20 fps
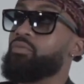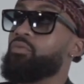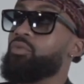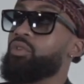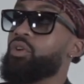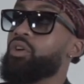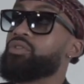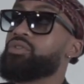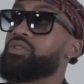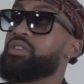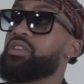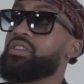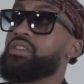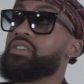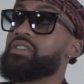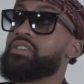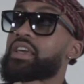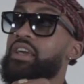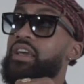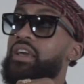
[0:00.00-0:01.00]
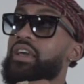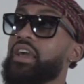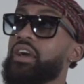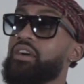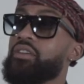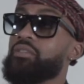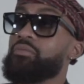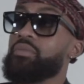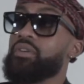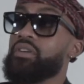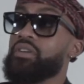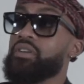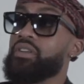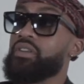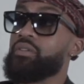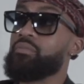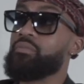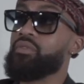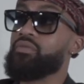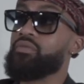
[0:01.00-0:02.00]
we also need to take accountability
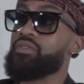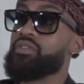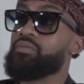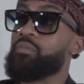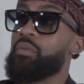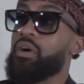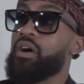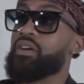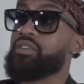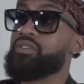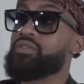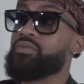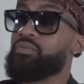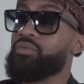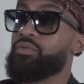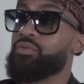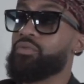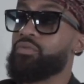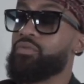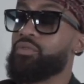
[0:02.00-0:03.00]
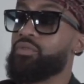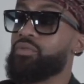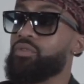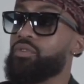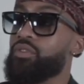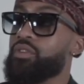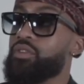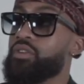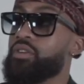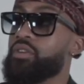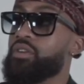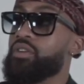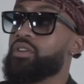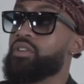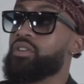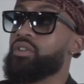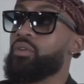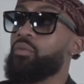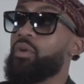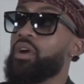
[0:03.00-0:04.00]
and be responsible for
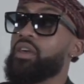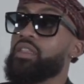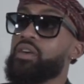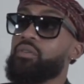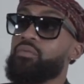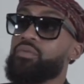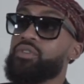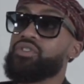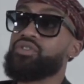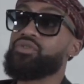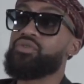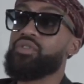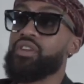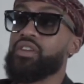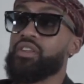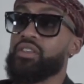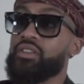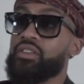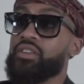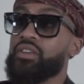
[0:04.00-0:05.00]
the way that we treat